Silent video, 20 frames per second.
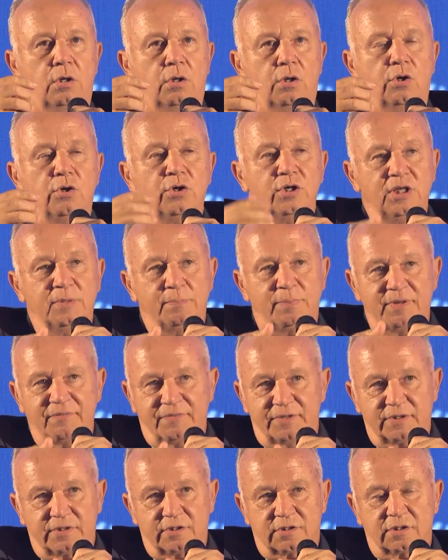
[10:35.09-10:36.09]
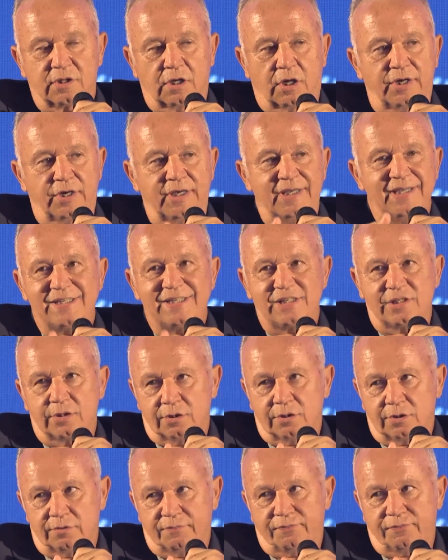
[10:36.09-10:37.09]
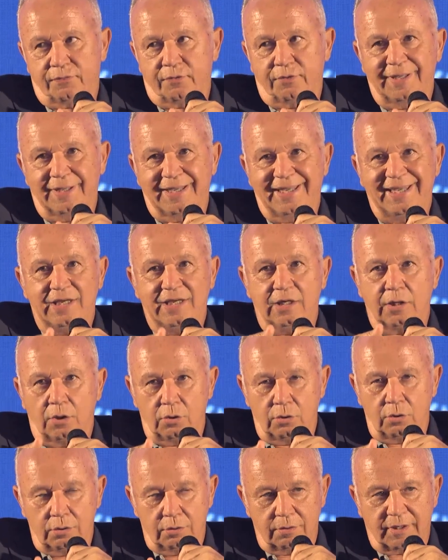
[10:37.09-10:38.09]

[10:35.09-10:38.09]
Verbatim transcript: early pivots are easier for the ego